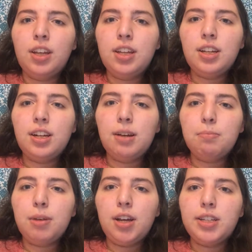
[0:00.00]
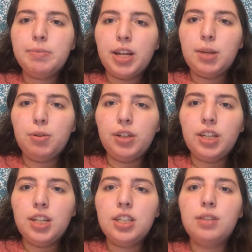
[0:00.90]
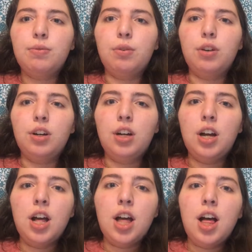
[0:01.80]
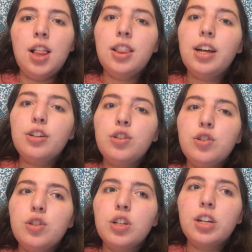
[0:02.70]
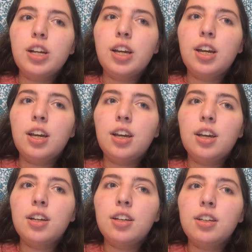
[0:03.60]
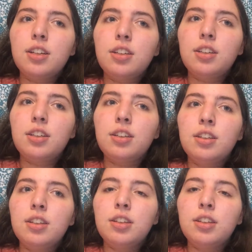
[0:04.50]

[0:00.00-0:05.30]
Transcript: heated up my spaghetti bolognese for lunch, and